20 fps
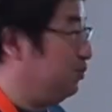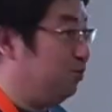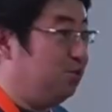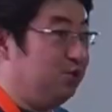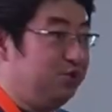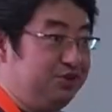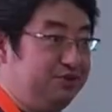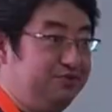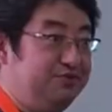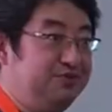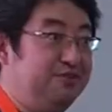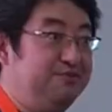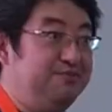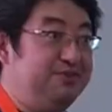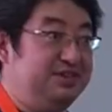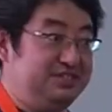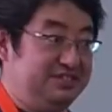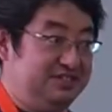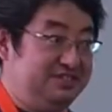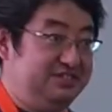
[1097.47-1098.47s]
method,
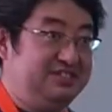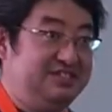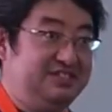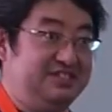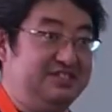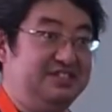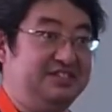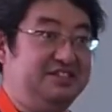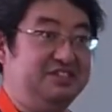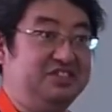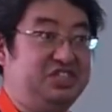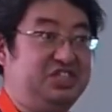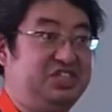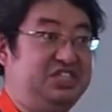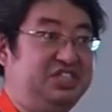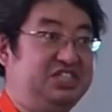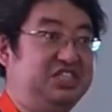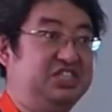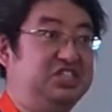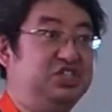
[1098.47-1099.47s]
your
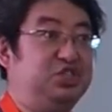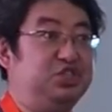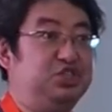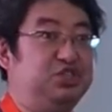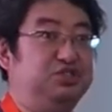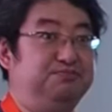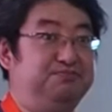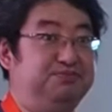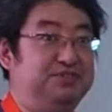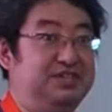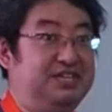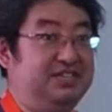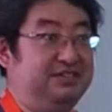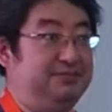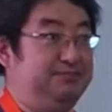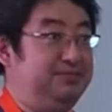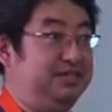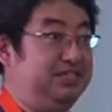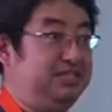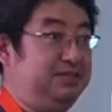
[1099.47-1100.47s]
sequential front-based
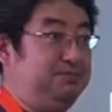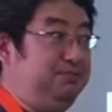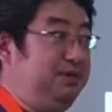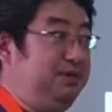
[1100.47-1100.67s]
method